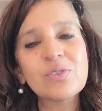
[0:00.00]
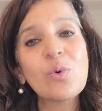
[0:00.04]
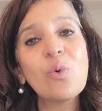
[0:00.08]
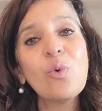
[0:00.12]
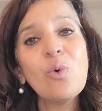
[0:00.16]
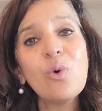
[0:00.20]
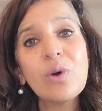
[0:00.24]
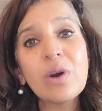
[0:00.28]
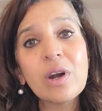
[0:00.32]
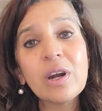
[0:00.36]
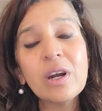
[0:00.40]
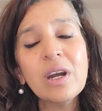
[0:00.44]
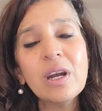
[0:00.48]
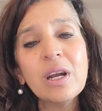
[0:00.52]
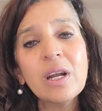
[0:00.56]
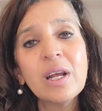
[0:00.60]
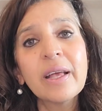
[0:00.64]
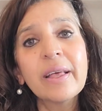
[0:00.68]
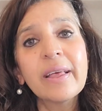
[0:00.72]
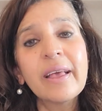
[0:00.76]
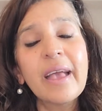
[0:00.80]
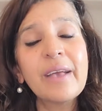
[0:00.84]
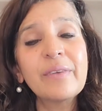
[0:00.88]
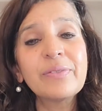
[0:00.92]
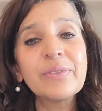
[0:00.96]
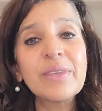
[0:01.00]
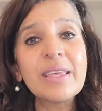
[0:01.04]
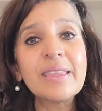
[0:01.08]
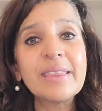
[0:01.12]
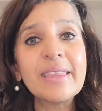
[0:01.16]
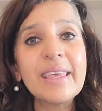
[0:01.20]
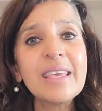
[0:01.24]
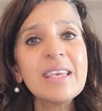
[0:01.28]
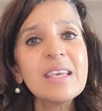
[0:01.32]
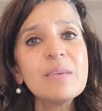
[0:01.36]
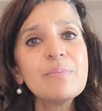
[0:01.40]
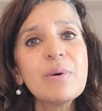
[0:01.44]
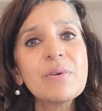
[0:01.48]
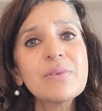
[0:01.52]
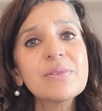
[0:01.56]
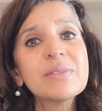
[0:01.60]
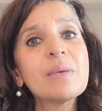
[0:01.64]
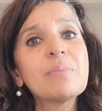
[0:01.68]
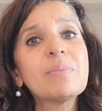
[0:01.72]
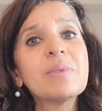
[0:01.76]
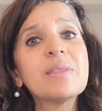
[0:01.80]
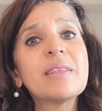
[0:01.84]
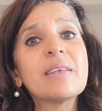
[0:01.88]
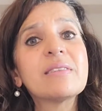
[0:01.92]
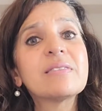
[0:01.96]
Or if they think about
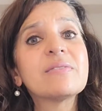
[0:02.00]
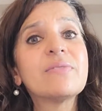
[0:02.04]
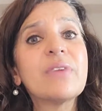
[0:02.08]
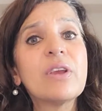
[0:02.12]
something that's